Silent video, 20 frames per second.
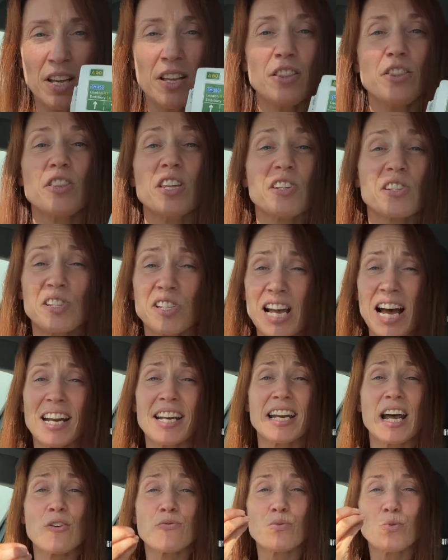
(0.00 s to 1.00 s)
The
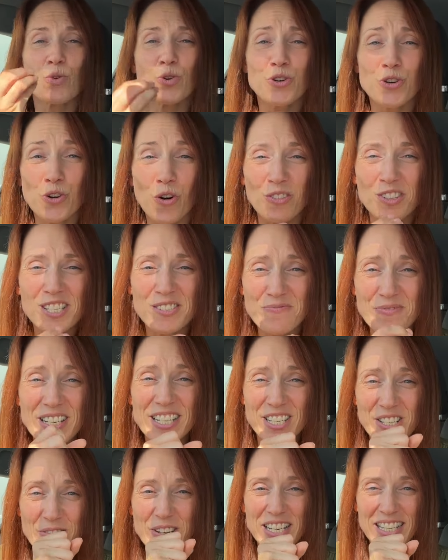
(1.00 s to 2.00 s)
sat-nav will not be
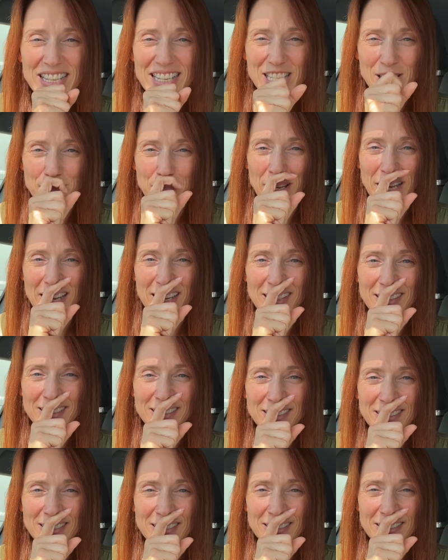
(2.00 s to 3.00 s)
doing this bit,
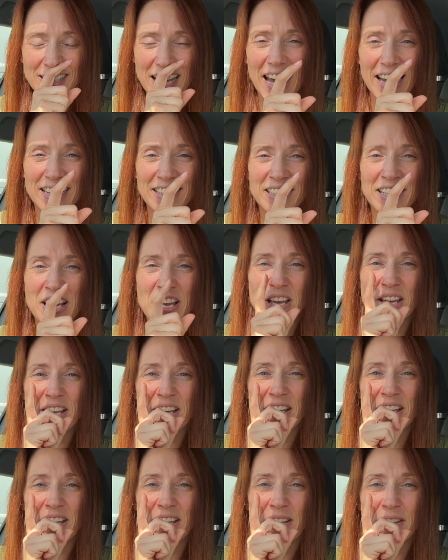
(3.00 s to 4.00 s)
okay?
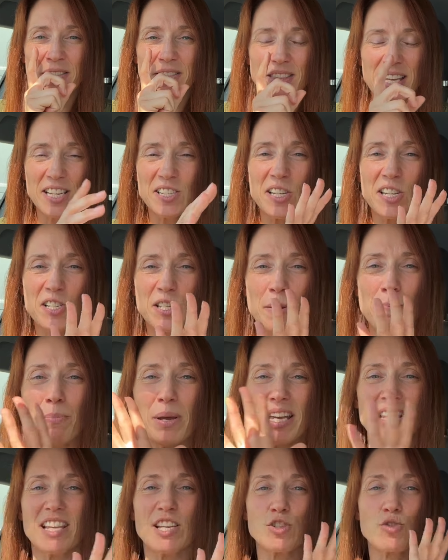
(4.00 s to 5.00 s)
This is the
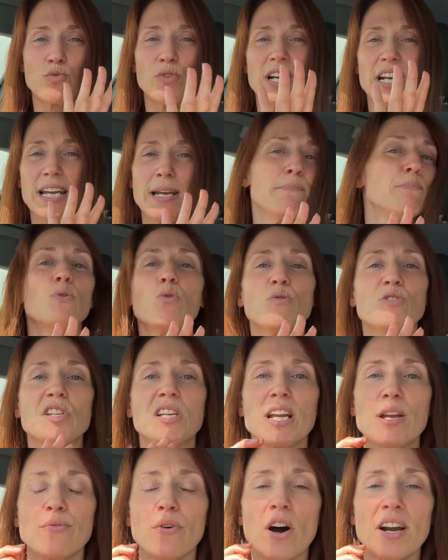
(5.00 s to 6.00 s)
bit that's really
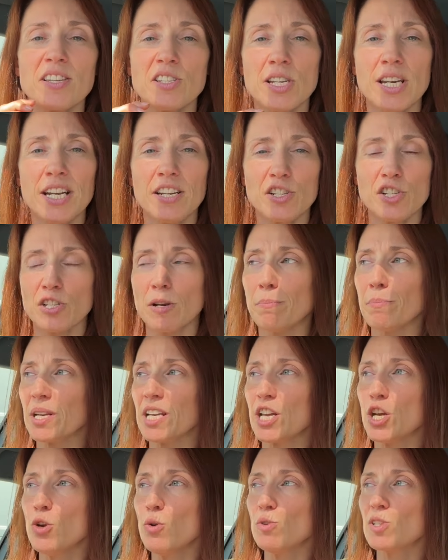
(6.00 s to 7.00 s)
important. If I teach
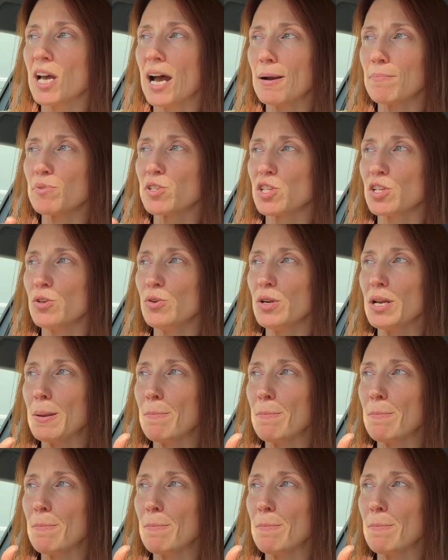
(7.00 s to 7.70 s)
somebody who's absolutely